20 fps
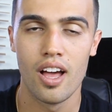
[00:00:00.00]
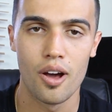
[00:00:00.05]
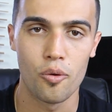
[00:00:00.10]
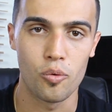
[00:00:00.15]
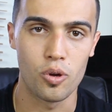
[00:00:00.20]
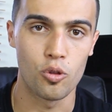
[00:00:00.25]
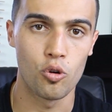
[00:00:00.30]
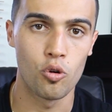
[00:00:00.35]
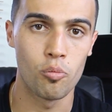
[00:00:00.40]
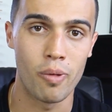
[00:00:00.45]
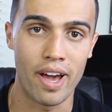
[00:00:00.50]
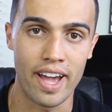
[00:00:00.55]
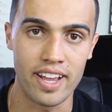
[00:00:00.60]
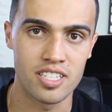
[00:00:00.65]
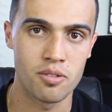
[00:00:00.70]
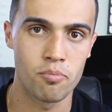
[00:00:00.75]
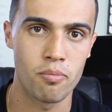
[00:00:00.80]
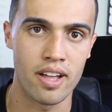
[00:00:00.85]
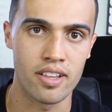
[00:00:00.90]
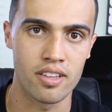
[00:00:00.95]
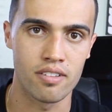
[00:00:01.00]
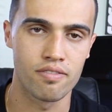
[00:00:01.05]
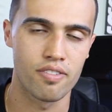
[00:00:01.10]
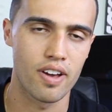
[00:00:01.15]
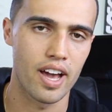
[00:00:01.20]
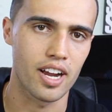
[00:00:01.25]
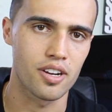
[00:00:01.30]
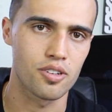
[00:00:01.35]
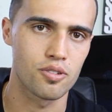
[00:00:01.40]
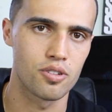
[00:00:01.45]
with all major
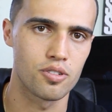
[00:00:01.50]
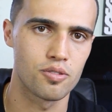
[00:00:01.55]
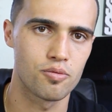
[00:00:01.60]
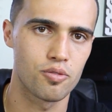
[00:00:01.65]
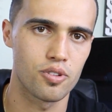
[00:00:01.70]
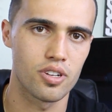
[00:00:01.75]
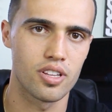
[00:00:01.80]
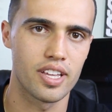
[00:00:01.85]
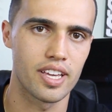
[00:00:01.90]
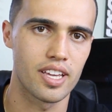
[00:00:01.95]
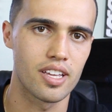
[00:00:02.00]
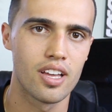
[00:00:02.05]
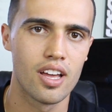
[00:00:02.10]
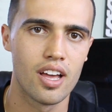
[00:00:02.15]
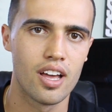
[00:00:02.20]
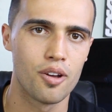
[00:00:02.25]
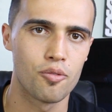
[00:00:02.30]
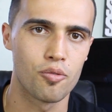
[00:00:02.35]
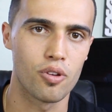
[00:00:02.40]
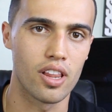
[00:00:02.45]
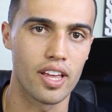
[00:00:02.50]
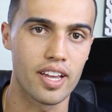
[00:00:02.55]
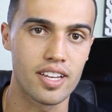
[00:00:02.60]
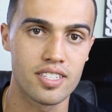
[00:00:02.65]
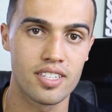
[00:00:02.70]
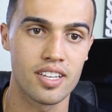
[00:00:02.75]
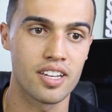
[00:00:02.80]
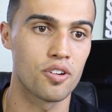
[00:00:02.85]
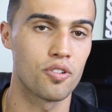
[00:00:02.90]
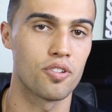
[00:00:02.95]
manufacturers really
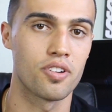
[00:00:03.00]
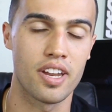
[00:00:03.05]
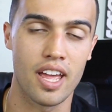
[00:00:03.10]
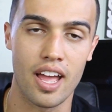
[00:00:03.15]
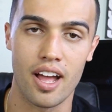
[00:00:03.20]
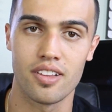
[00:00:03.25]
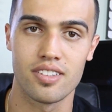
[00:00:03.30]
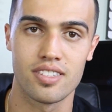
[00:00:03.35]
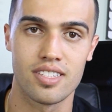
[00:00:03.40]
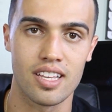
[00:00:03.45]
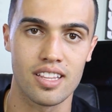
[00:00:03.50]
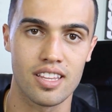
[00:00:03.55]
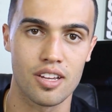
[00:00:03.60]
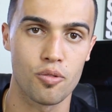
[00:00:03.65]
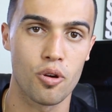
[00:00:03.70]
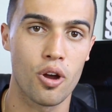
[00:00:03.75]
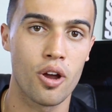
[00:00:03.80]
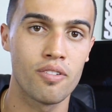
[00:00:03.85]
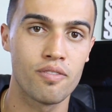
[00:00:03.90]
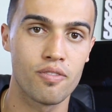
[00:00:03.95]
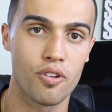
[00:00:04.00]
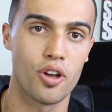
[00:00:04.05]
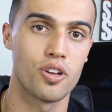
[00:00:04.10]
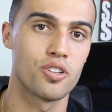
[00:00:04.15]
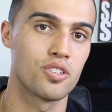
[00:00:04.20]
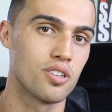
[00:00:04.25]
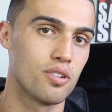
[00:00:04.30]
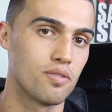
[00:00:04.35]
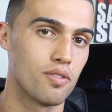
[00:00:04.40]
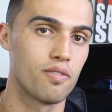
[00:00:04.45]
releasing or announcing their own
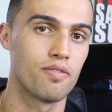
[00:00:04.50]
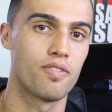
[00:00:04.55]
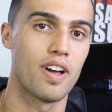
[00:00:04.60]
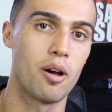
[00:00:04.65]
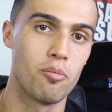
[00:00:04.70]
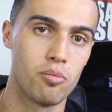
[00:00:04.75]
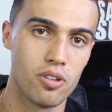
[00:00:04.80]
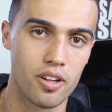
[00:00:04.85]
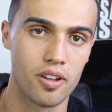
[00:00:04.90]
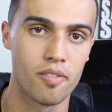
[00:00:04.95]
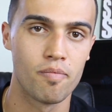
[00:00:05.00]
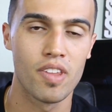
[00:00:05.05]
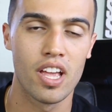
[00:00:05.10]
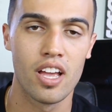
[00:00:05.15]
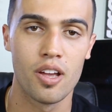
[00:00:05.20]
version of a phablet.